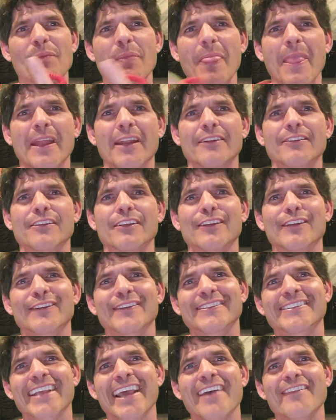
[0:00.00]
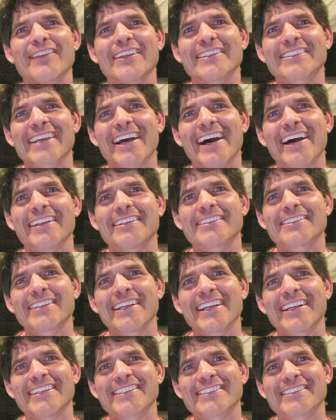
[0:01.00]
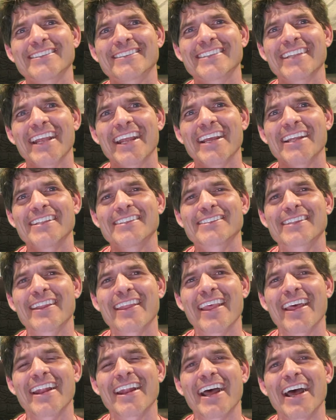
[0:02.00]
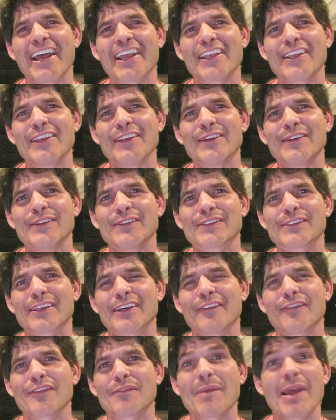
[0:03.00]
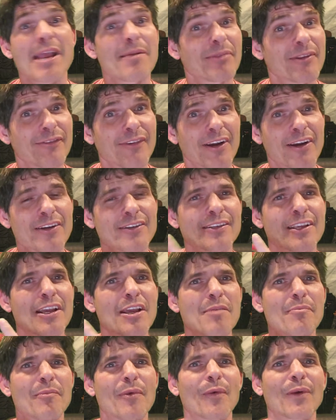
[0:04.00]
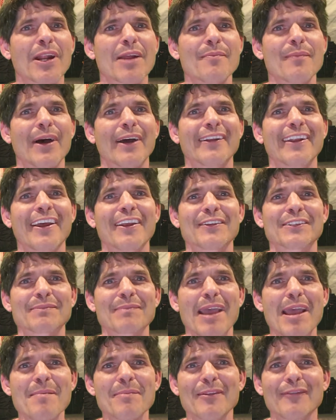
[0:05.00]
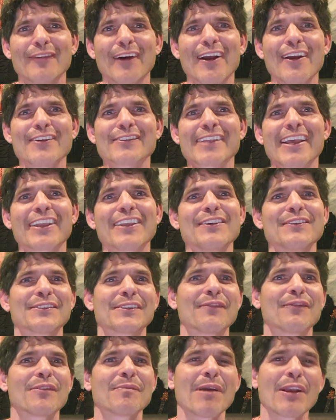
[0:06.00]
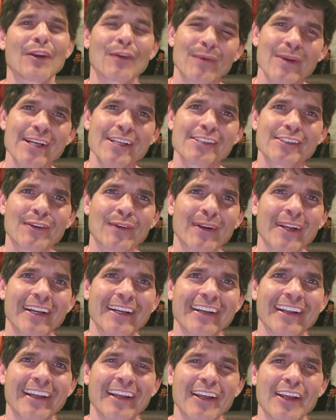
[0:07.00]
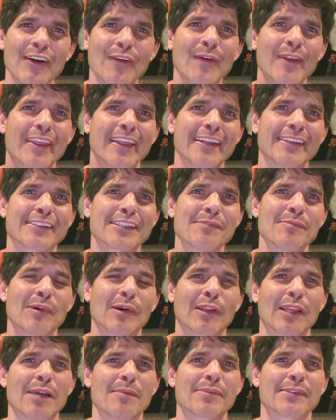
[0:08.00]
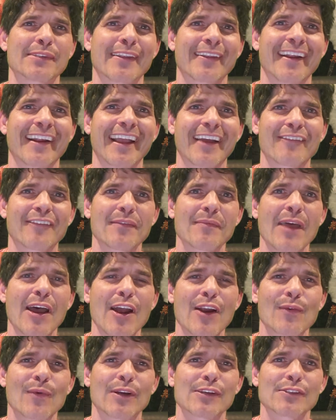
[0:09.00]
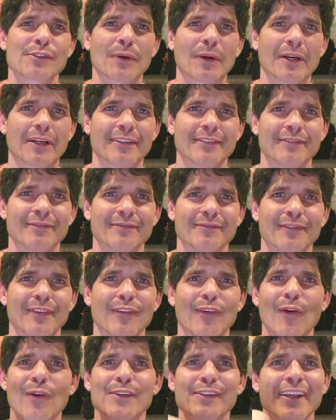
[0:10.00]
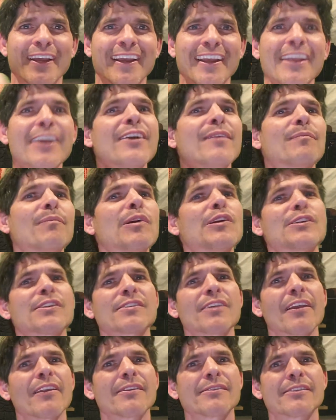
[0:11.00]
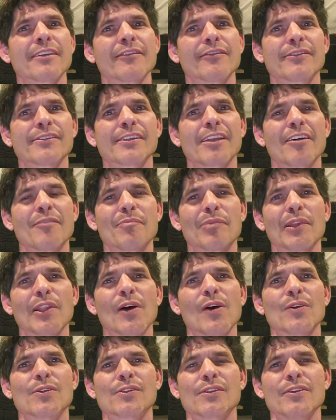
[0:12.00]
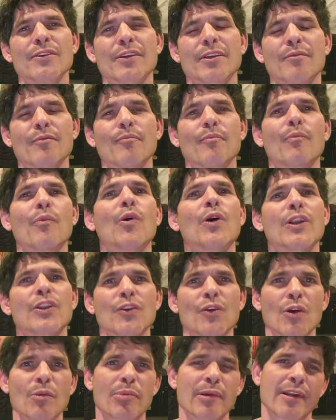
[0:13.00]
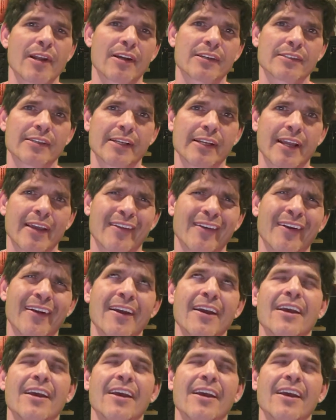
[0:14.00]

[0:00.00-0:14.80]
And as you can see, I have these on-stage stands that I use for my amplifiers. But when I'm not using my amplifiers, I can use them for my green screen with these simple clips that I got from the hardware store. Of course, you can purchase all this stuff below so you can put your production together.